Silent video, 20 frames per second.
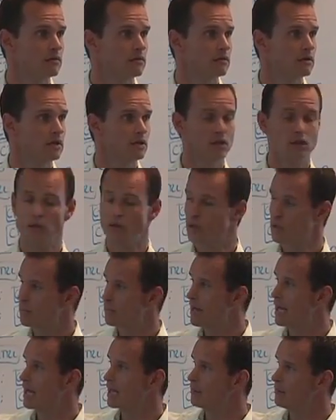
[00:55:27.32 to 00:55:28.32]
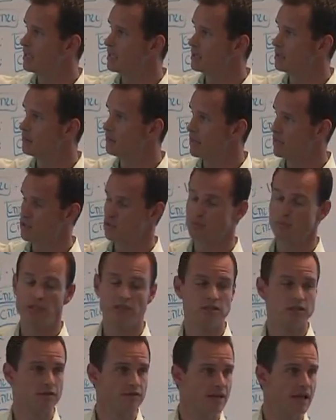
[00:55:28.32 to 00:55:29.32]
Right? The look-back being the
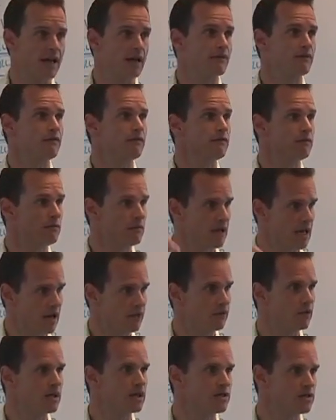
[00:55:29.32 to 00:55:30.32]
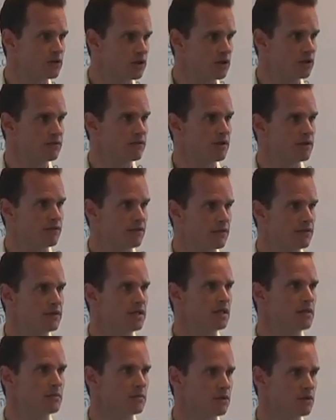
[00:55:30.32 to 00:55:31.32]
measurement of that, have we achieved the
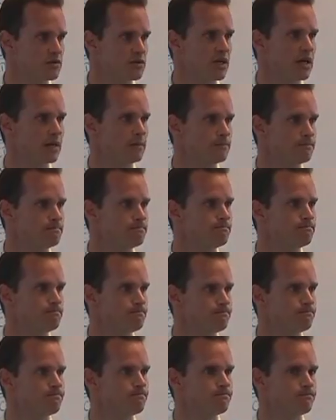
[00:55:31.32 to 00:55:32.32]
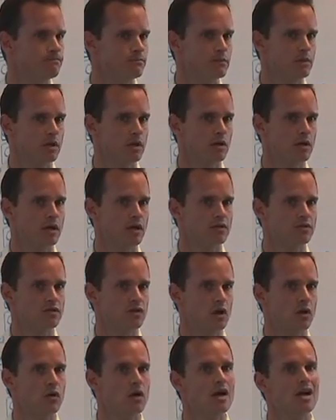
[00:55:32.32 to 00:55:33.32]
15%? All right,
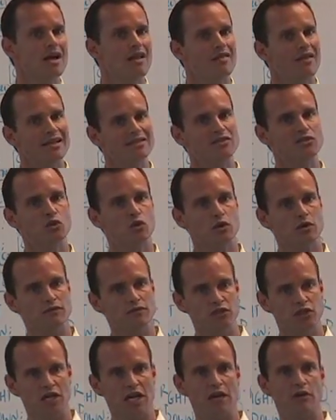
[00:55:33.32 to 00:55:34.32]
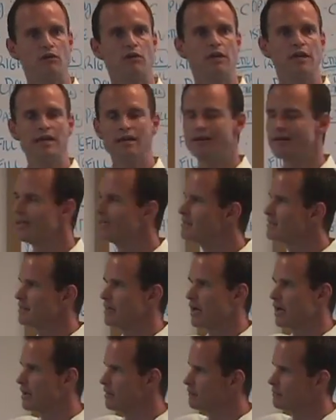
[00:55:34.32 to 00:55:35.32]
so that's sort of generally, and that's
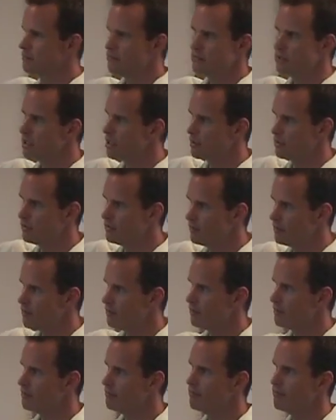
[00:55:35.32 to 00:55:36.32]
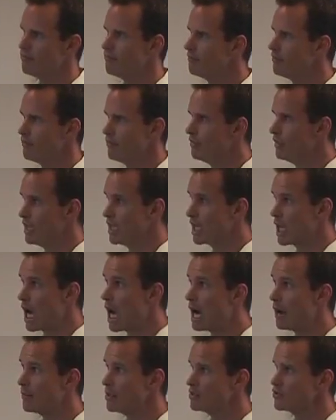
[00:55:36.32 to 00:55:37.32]
not the
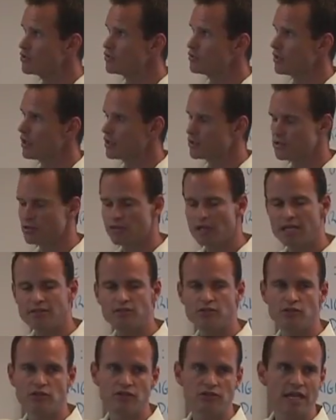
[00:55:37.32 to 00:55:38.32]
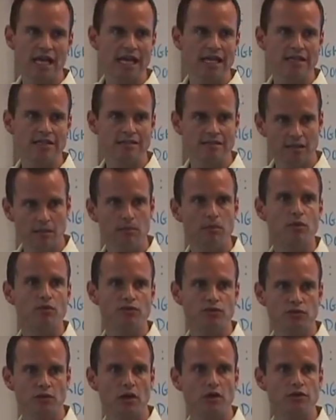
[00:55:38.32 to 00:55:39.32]
common structure. That's just a simple
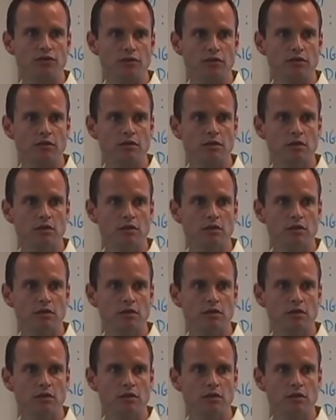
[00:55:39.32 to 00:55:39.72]
structure